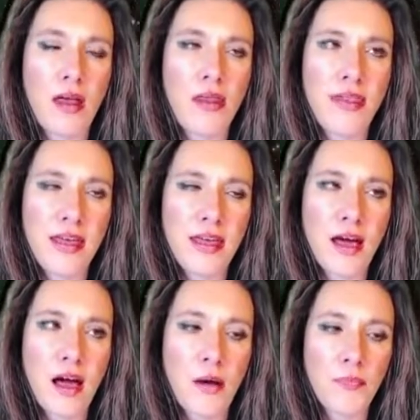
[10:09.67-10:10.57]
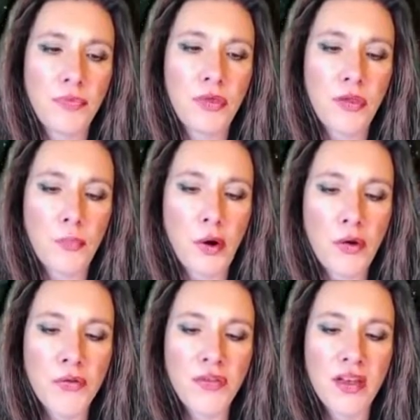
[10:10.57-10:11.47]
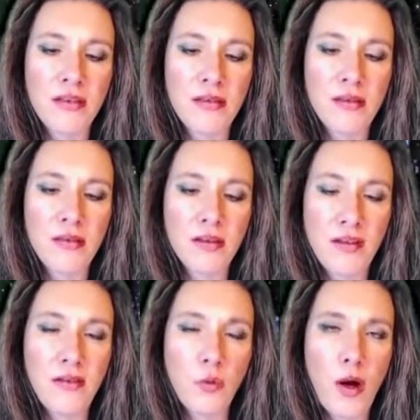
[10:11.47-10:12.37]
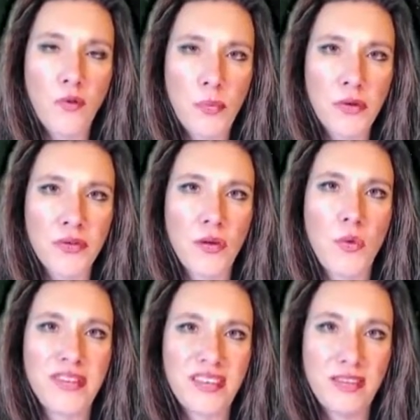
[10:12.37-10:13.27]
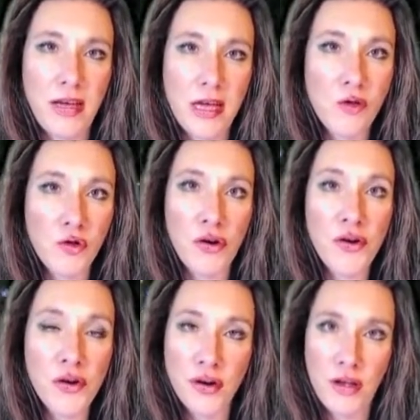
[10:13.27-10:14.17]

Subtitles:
the person, the D12 person, was a teacher